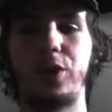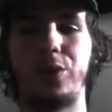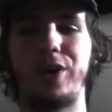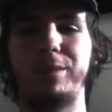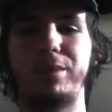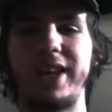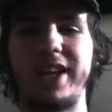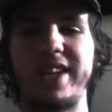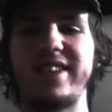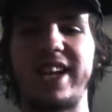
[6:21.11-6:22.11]
where he
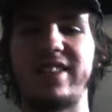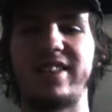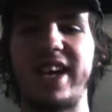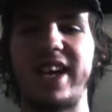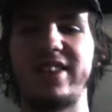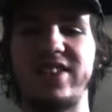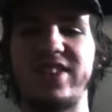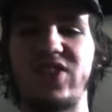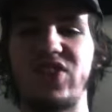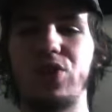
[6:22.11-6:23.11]
plays antagonist
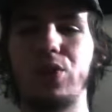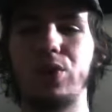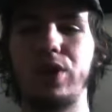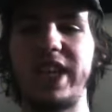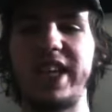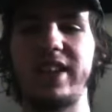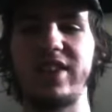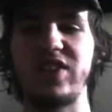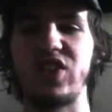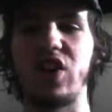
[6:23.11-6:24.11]
Soul,
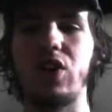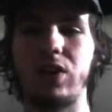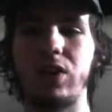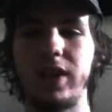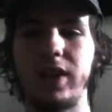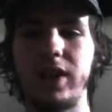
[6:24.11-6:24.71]
Saul,